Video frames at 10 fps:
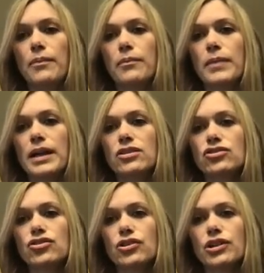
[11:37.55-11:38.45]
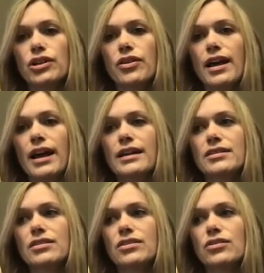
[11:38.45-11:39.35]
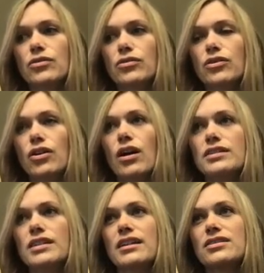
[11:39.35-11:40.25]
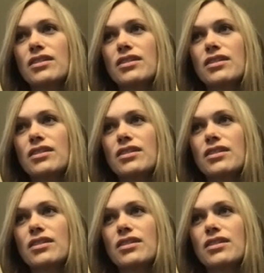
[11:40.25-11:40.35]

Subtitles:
making sure that the content